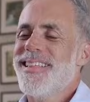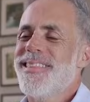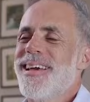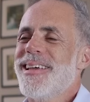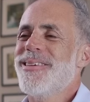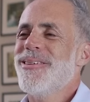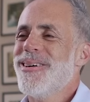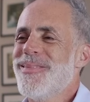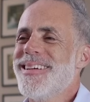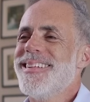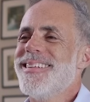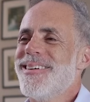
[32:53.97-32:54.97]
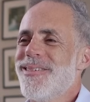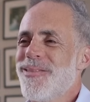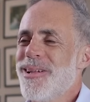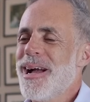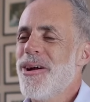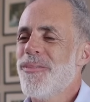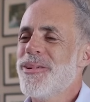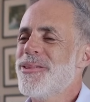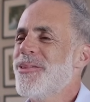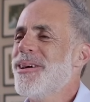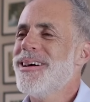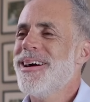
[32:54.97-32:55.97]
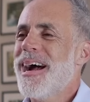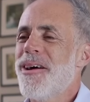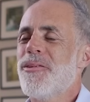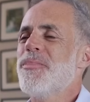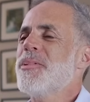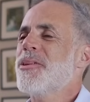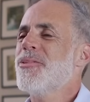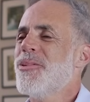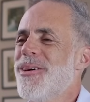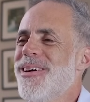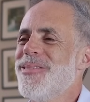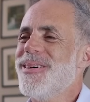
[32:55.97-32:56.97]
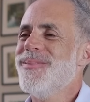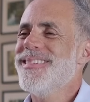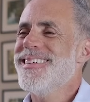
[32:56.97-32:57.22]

Thank you, Amit. Well, I hope we do more of them.